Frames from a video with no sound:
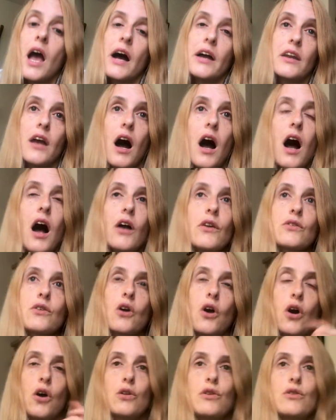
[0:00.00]
an
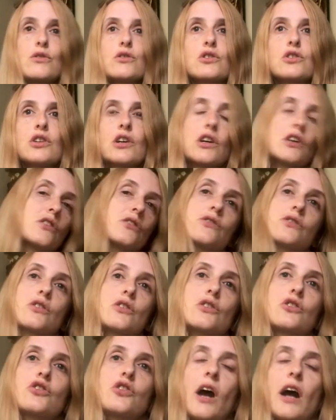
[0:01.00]
unconscious
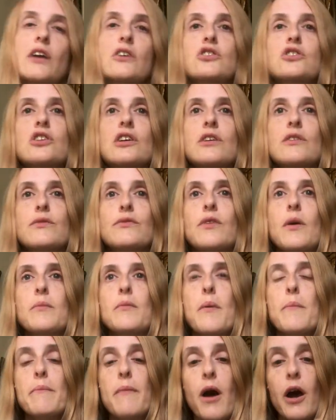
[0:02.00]
contraction from
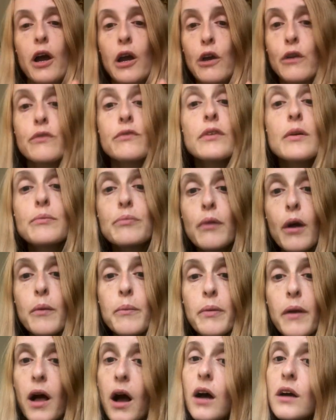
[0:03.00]
a
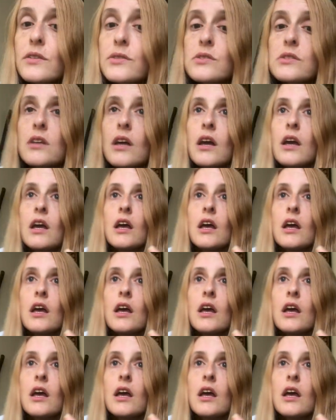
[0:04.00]
myofibroblast.